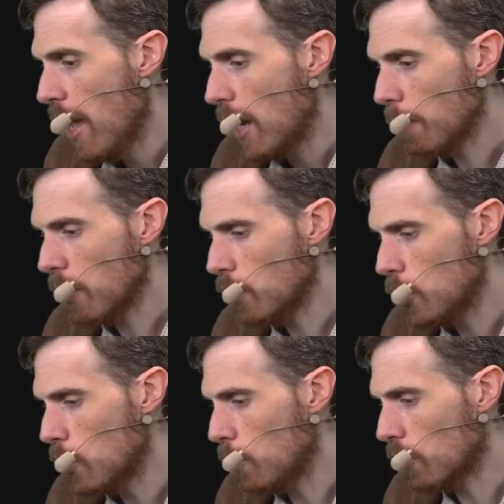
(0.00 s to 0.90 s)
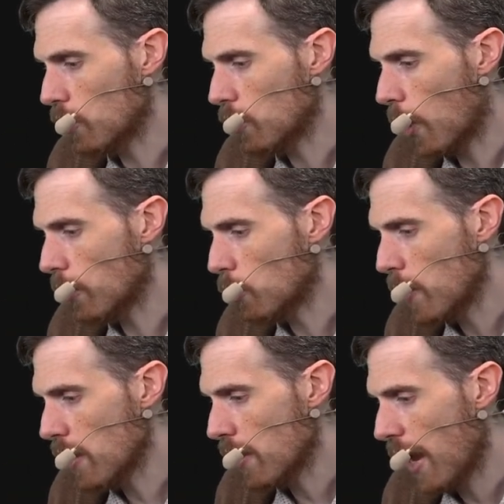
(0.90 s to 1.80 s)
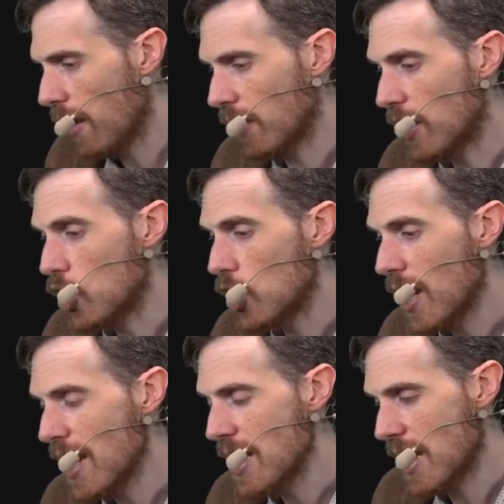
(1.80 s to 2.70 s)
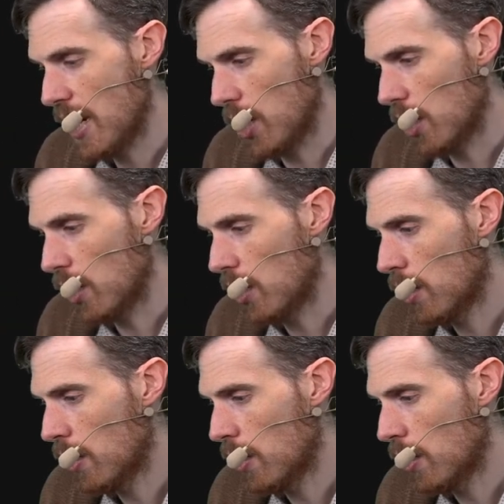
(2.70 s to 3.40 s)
I'm going to use starts with as a chain here